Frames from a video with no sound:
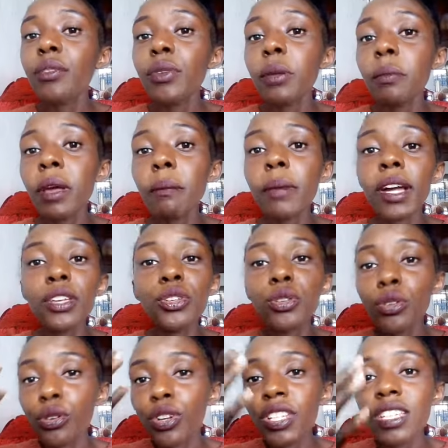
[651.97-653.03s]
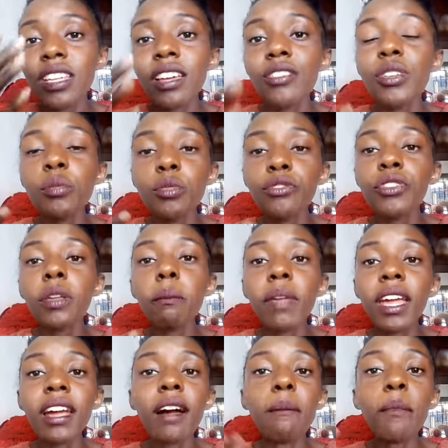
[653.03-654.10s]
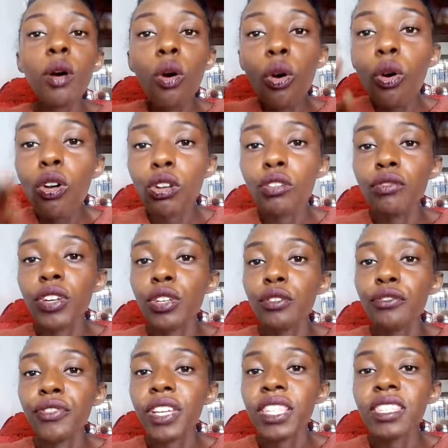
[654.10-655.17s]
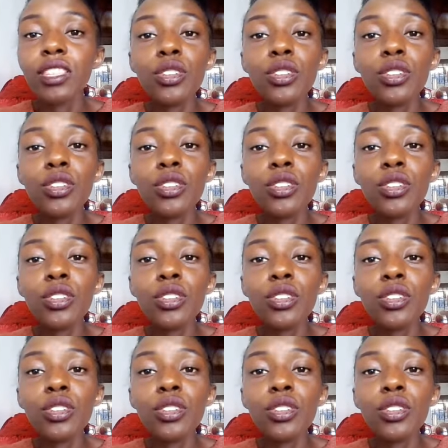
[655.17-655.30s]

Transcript: Remember, you're not removing makeup all over your face.